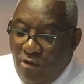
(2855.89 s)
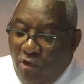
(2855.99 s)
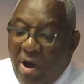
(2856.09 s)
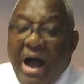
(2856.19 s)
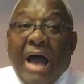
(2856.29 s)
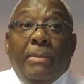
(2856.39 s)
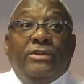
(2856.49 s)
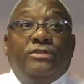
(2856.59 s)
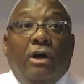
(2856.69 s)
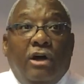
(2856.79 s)
For I am
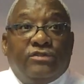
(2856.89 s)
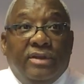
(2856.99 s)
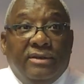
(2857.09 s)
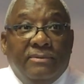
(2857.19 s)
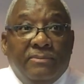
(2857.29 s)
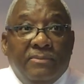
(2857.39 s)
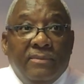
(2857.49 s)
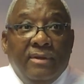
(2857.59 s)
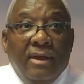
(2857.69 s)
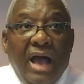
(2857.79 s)
exhausted.
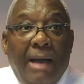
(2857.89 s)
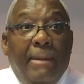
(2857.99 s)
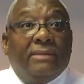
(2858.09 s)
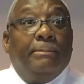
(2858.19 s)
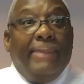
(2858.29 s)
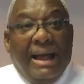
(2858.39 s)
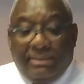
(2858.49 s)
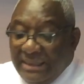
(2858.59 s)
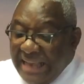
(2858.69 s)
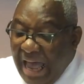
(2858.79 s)
I'm
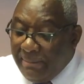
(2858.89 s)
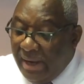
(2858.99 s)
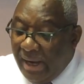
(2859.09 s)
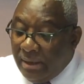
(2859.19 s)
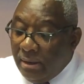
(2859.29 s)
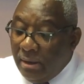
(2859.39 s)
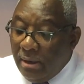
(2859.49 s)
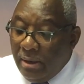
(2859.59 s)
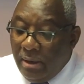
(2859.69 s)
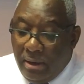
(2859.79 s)
about to die, man."
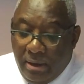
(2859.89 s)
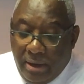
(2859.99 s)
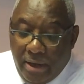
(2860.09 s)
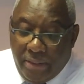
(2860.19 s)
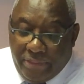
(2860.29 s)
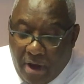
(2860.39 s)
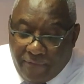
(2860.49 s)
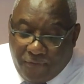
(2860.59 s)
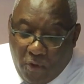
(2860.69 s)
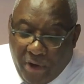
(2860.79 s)

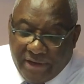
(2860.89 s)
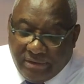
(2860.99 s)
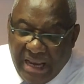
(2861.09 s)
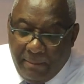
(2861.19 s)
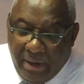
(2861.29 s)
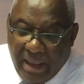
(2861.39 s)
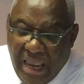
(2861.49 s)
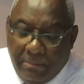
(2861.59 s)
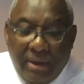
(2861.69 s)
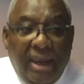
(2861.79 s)
Therefore, his name
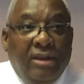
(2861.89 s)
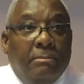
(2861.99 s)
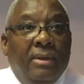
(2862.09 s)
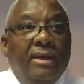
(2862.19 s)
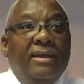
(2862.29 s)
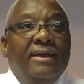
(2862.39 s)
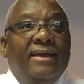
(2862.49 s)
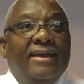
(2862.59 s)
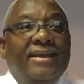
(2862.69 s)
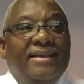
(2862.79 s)
became Edom.
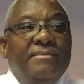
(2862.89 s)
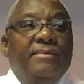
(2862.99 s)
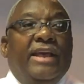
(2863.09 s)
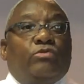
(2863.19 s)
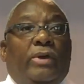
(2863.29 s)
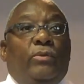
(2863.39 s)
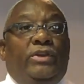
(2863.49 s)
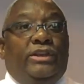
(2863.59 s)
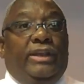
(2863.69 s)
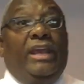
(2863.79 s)
That's why
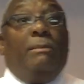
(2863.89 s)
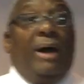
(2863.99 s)
we get the